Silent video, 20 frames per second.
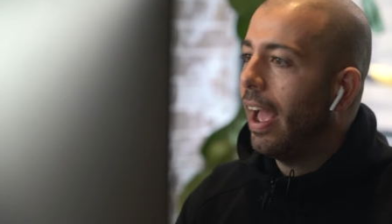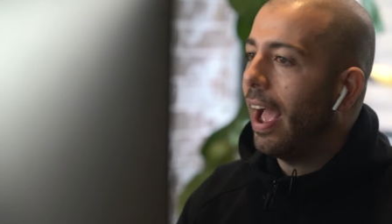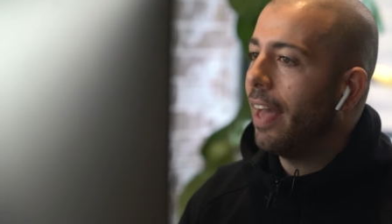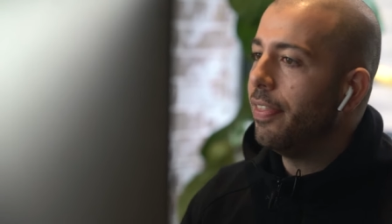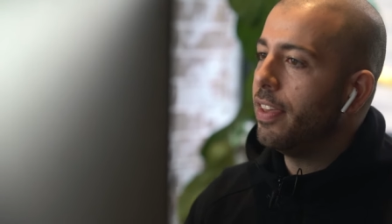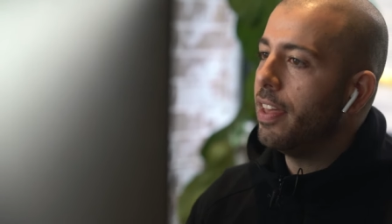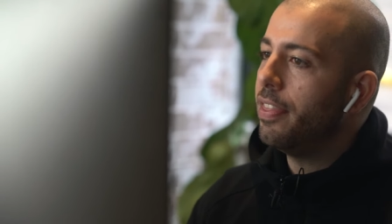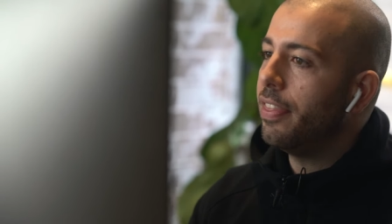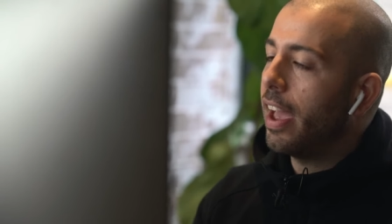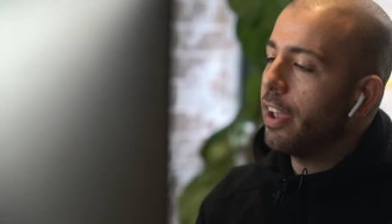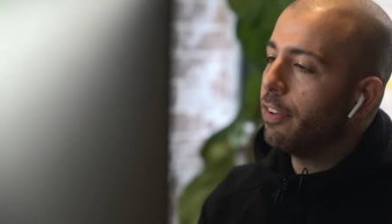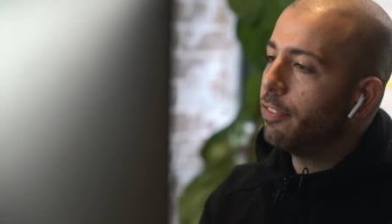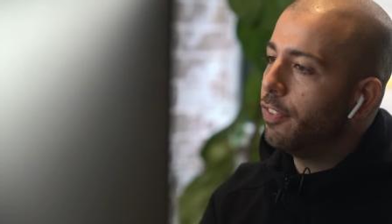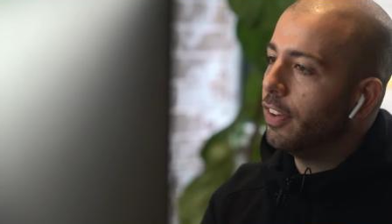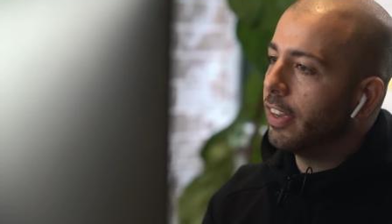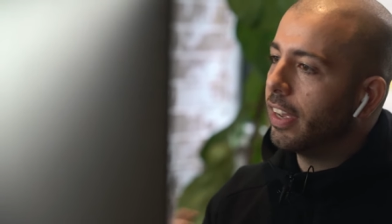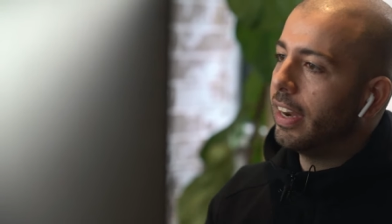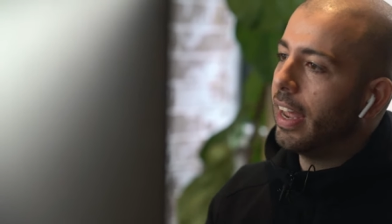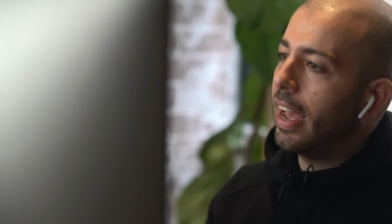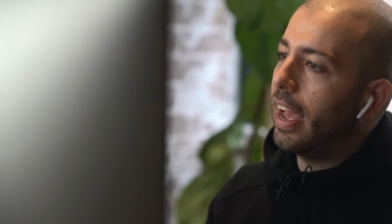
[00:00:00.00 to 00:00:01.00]
And then they
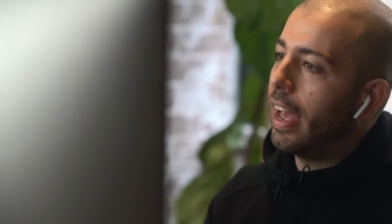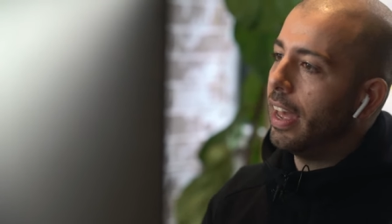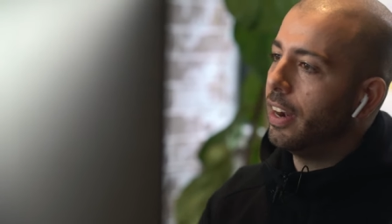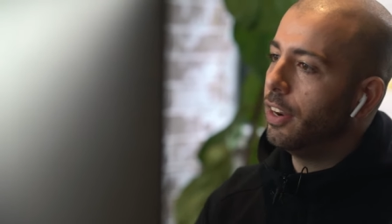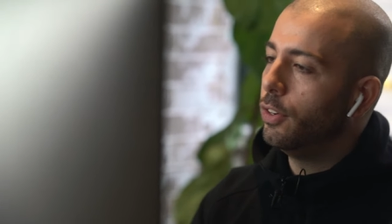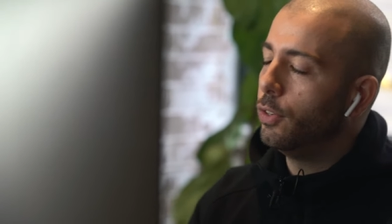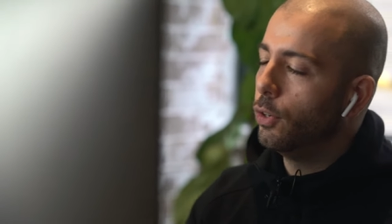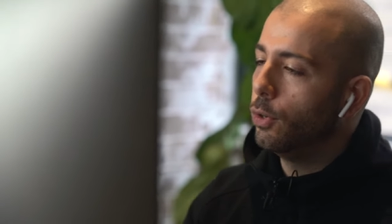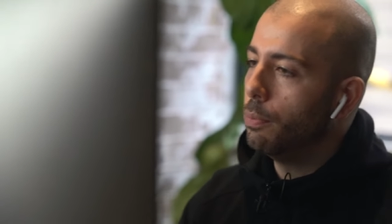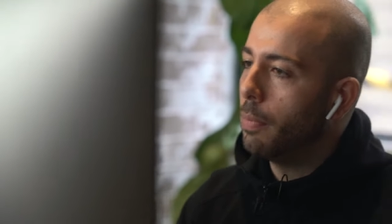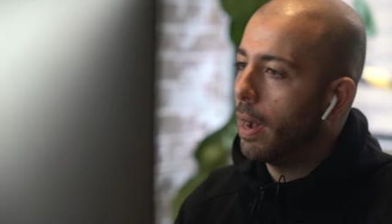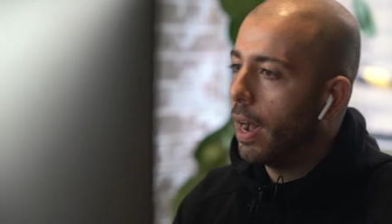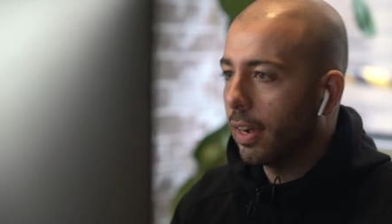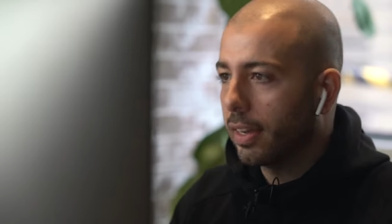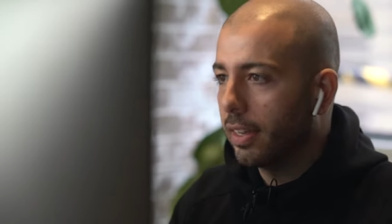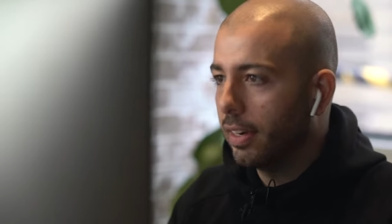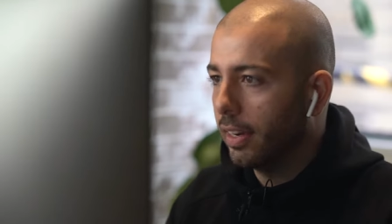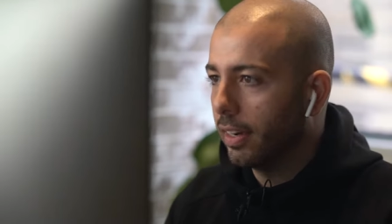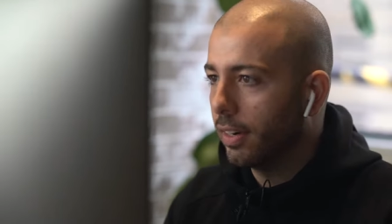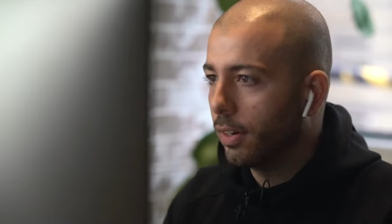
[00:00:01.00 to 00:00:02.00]
figured out how to do
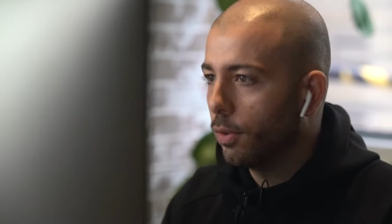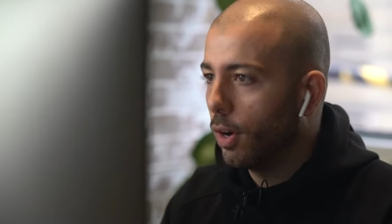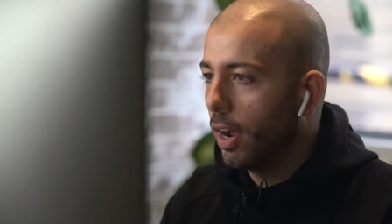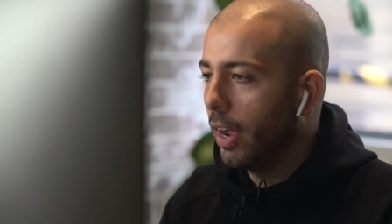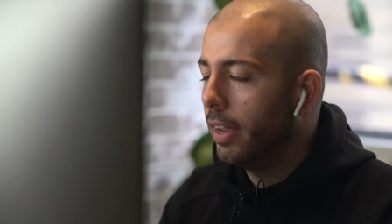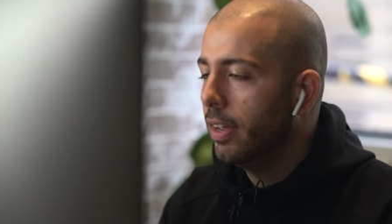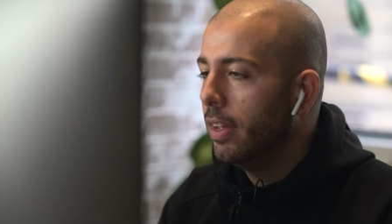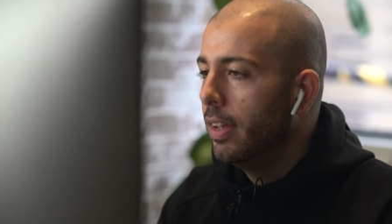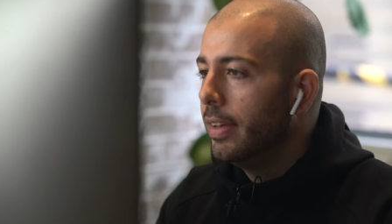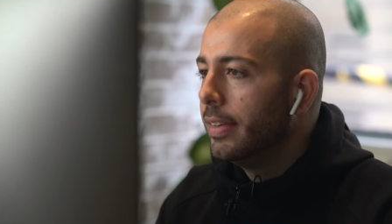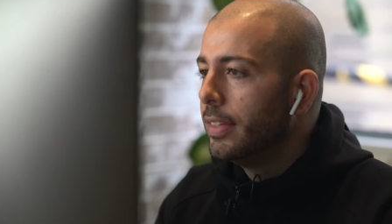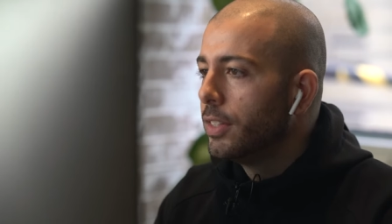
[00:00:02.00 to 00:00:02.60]
marketing, right?